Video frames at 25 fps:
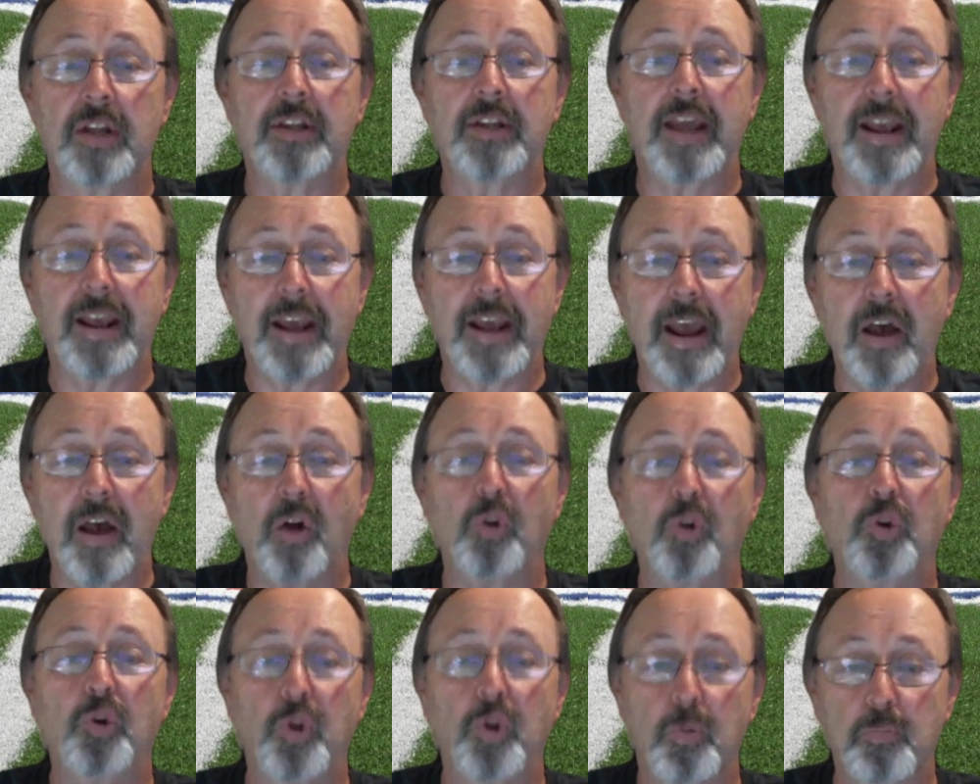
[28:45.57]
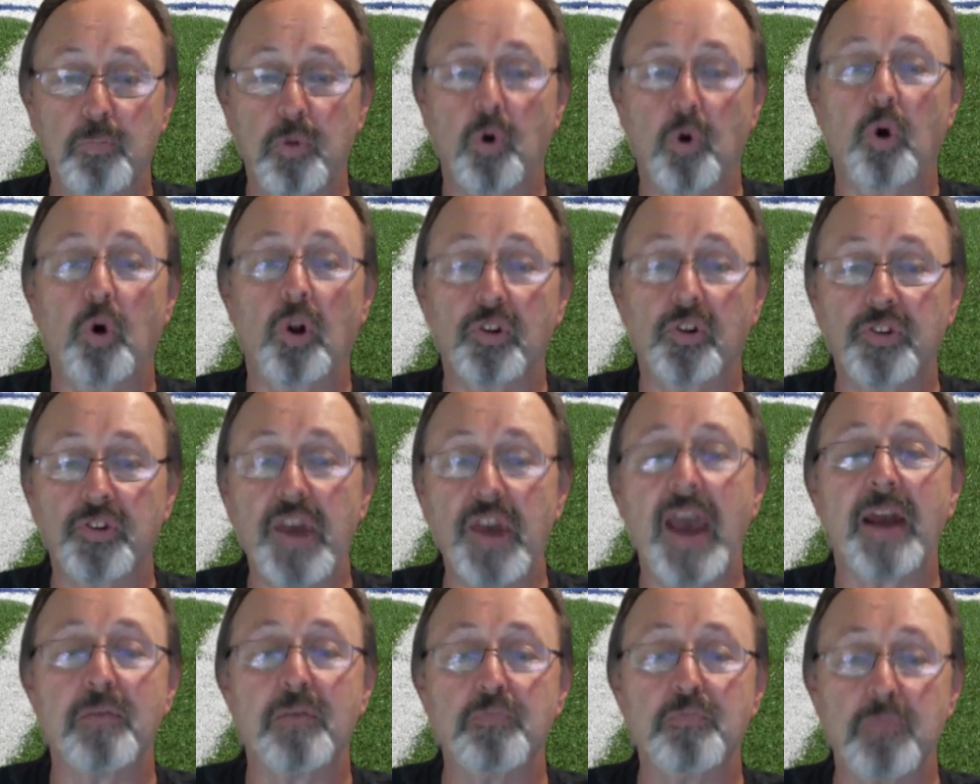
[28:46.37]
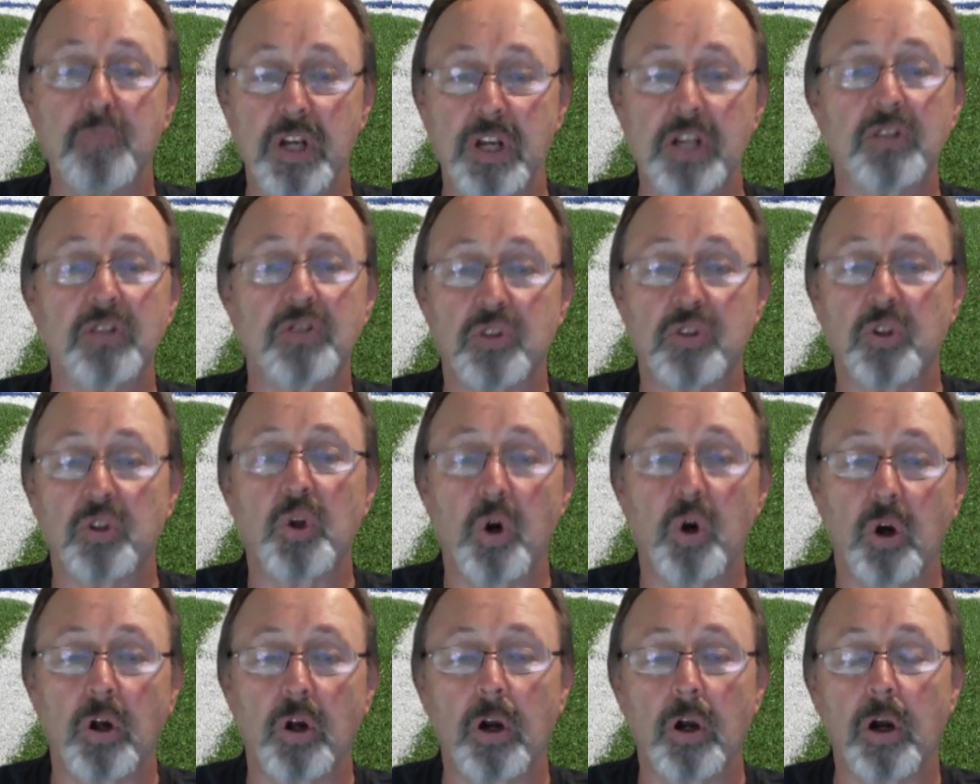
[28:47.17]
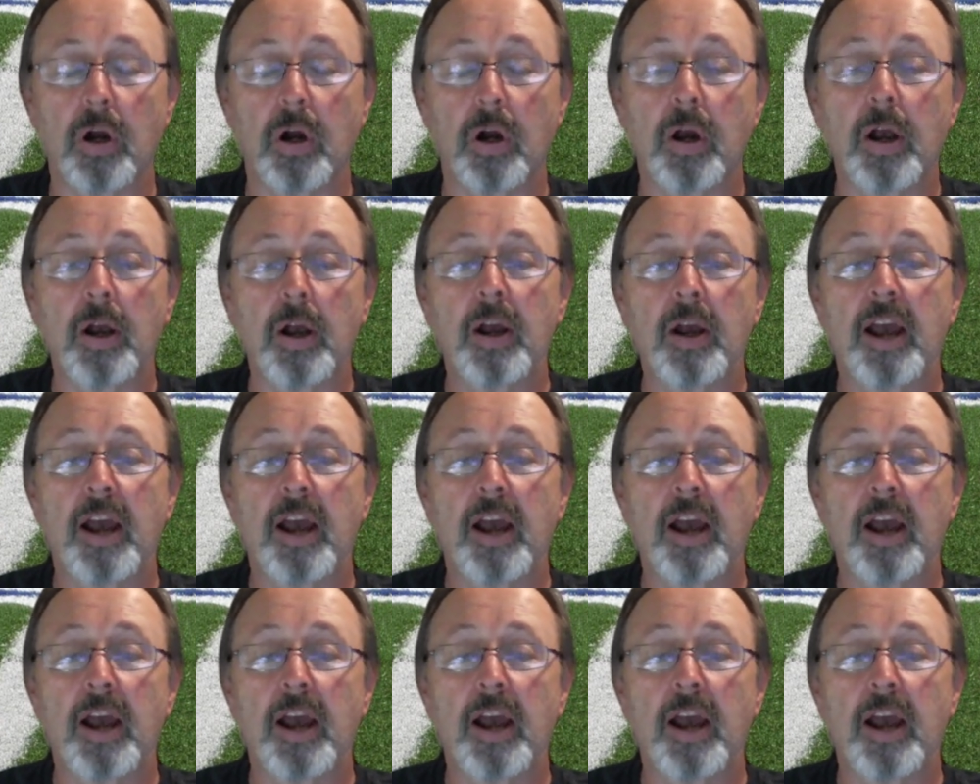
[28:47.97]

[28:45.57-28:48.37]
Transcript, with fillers: They held the ball 10 minutes longer